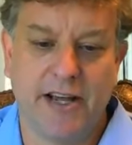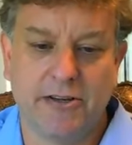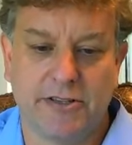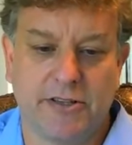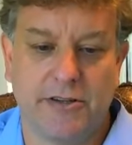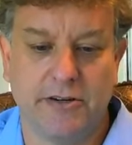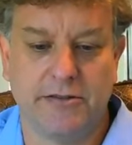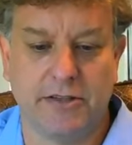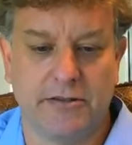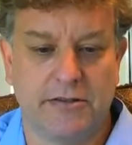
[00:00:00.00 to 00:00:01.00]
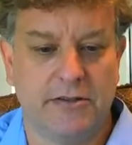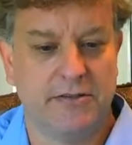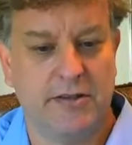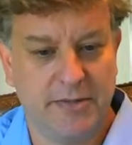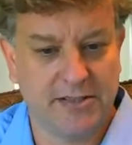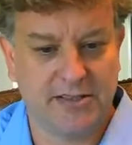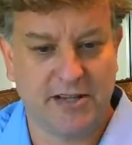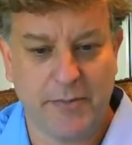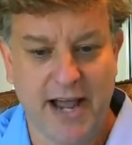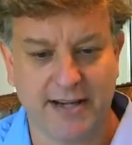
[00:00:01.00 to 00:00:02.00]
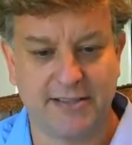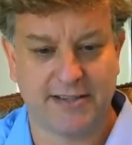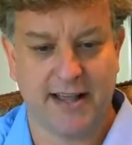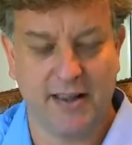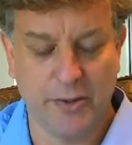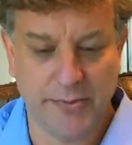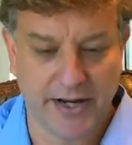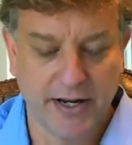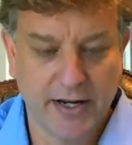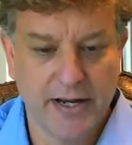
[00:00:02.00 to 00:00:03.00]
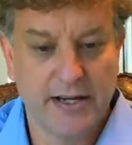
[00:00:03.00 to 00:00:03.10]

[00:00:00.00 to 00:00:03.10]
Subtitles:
phagocytosis. So let me just unpackage that a little bit.